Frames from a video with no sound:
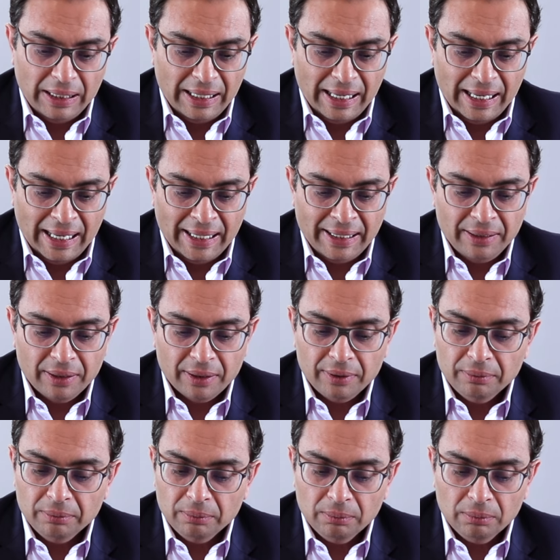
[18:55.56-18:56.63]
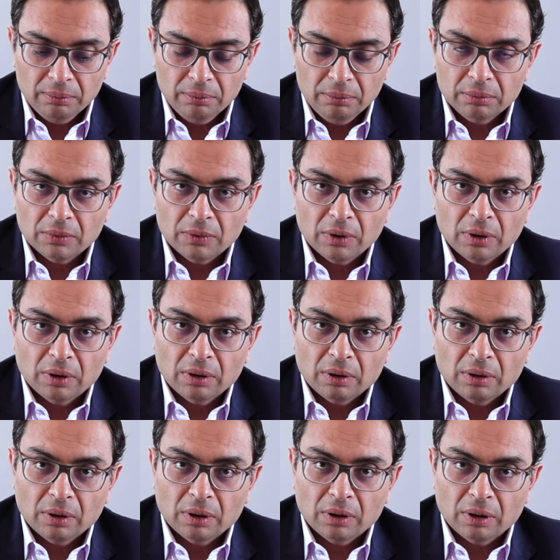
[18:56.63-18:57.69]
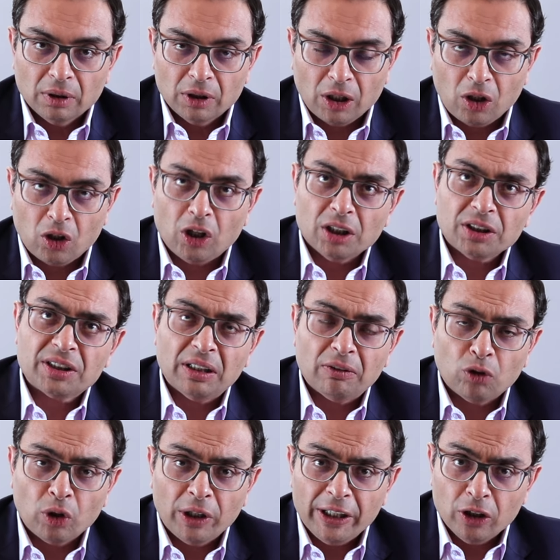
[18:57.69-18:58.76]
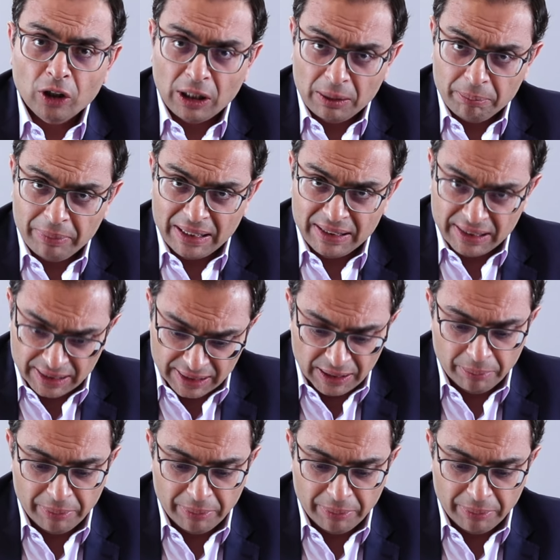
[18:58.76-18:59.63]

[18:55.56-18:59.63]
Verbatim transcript: and the costs have only gone up by 60